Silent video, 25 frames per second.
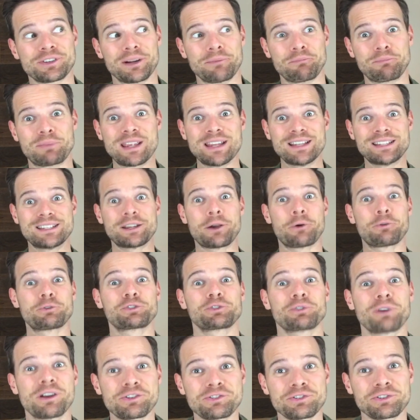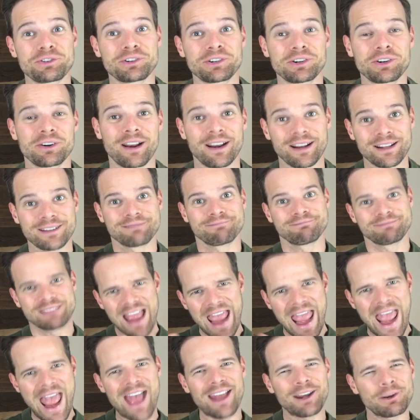a P T O treasurer, and a
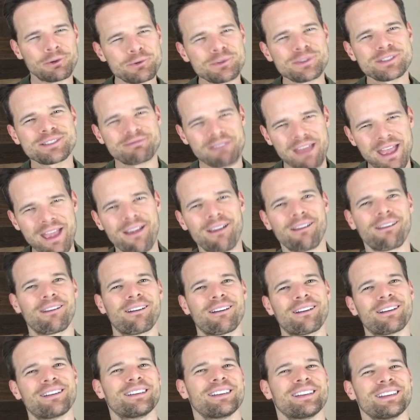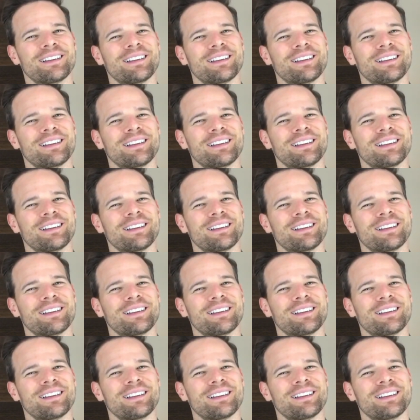dad who's there.